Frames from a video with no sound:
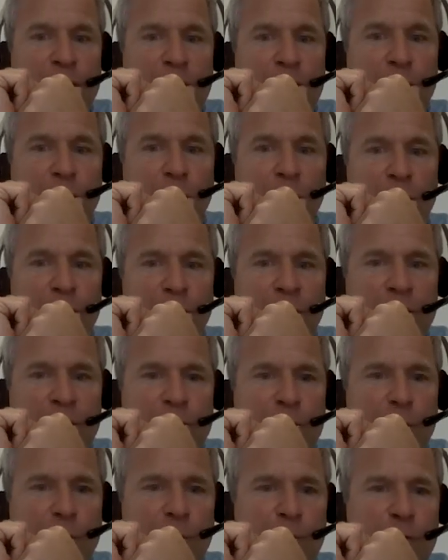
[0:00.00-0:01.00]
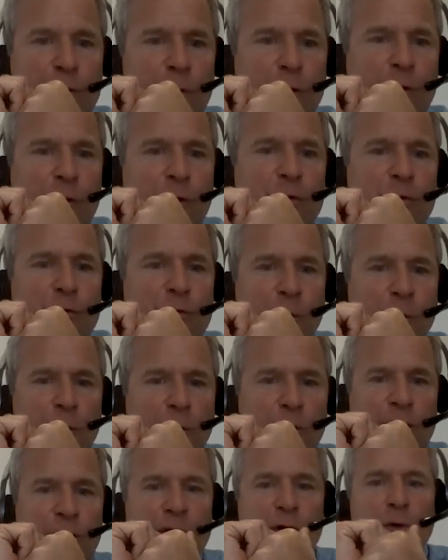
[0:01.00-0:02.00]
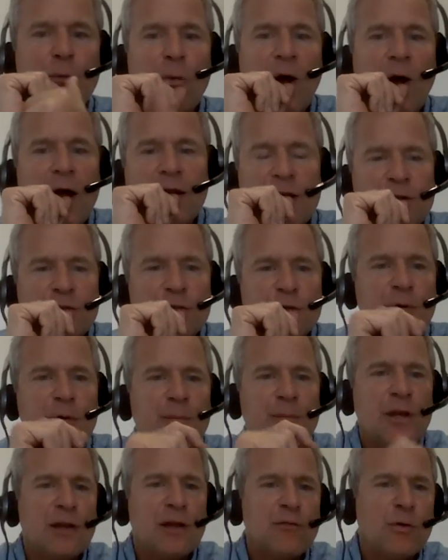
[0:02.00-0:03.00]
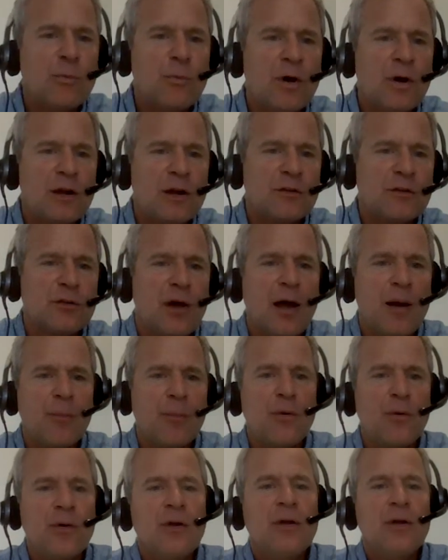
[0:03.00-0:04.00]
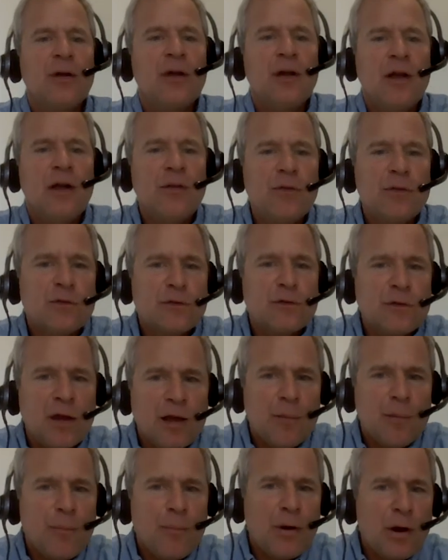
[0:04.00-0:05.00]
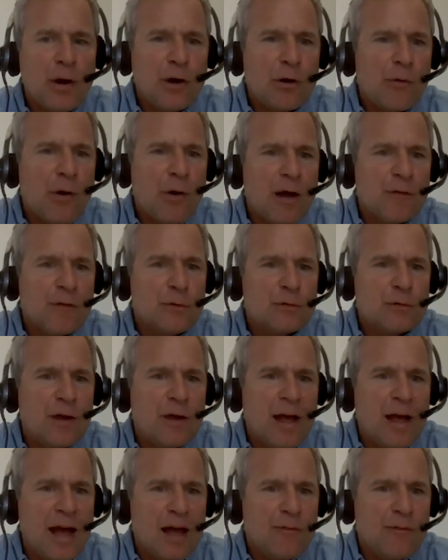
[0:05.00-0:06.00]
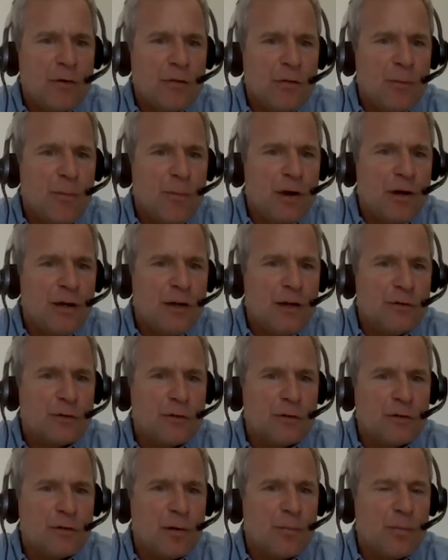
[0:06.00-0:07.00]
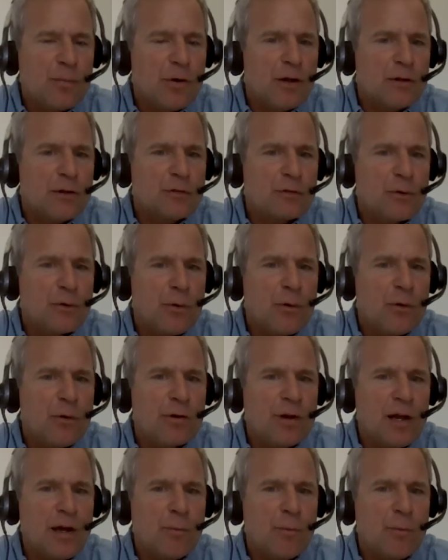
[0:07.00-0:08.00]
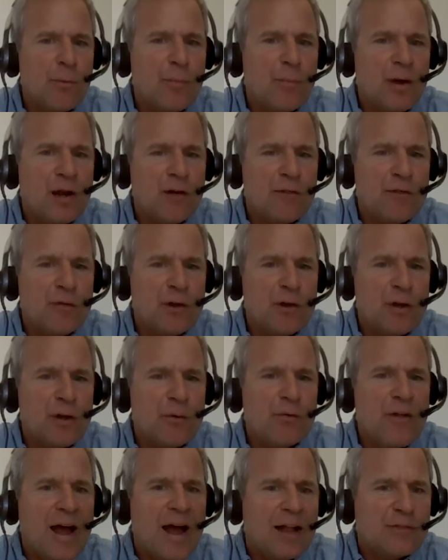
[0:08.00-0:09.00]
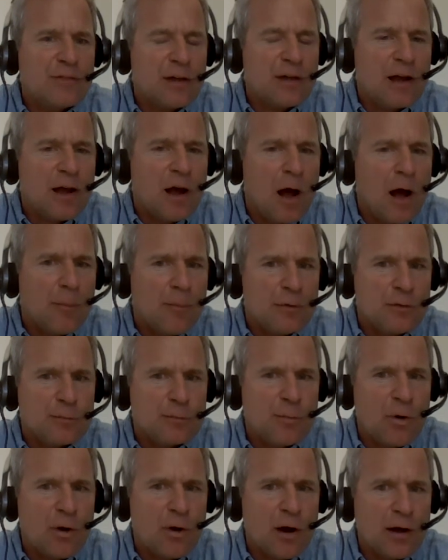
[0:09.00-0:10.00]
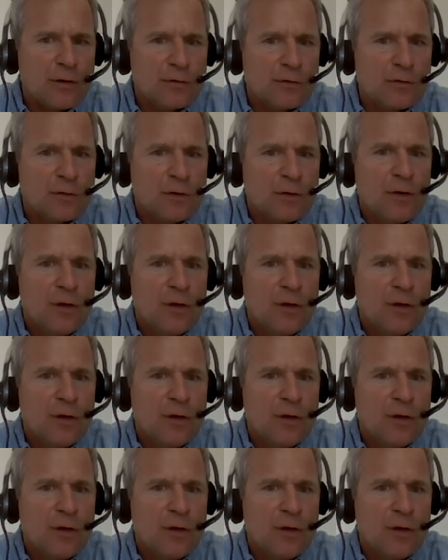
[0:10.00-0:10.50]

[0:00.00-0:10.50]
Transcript: You want to make sure you're controlling your writing. So let me give you one example. In the second paragraph, you say, having the money is a double-edged sword. It will benefit you. That's a comma splice